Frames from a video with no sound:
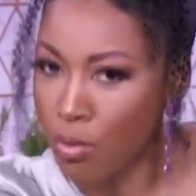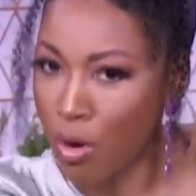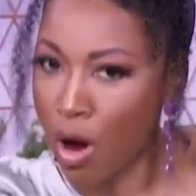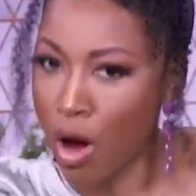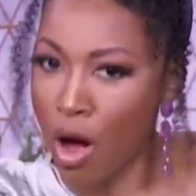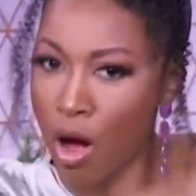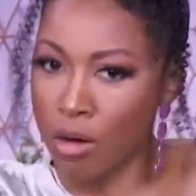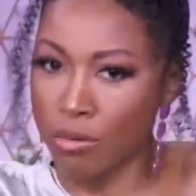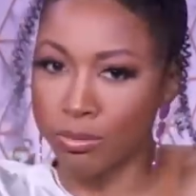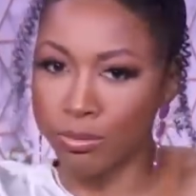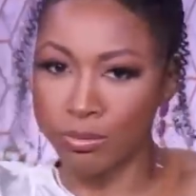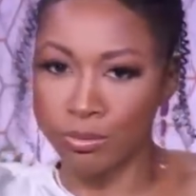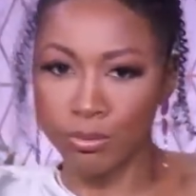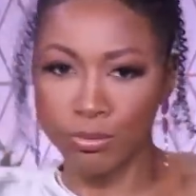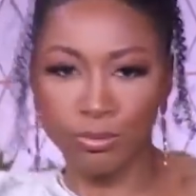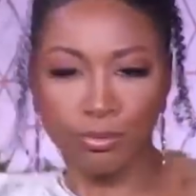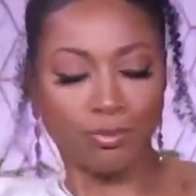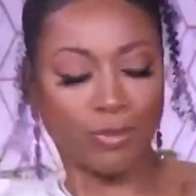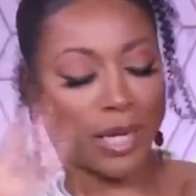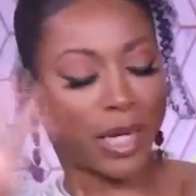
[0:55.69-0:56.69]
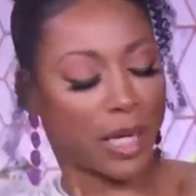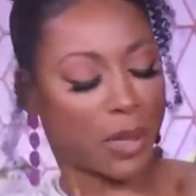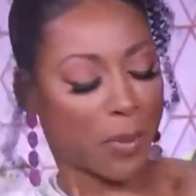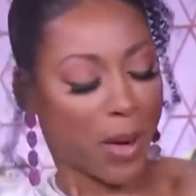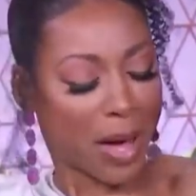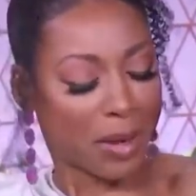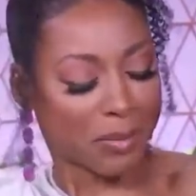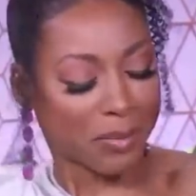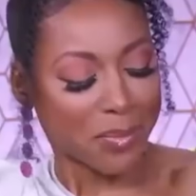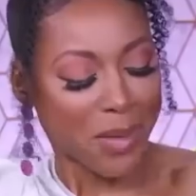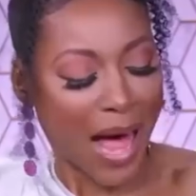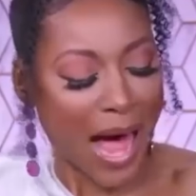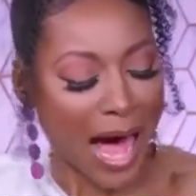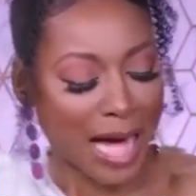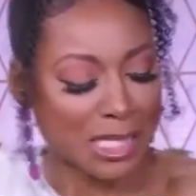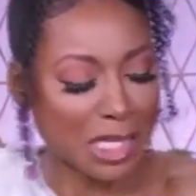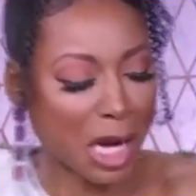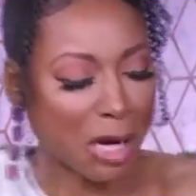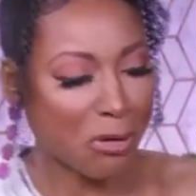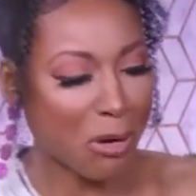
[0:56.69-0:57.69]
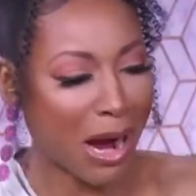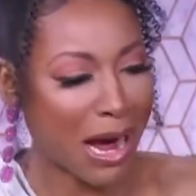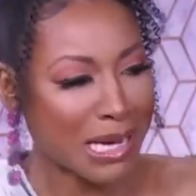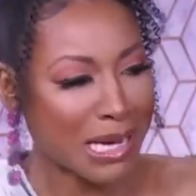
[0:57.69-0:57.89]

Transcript: you wrong. So but they, tell, they tell you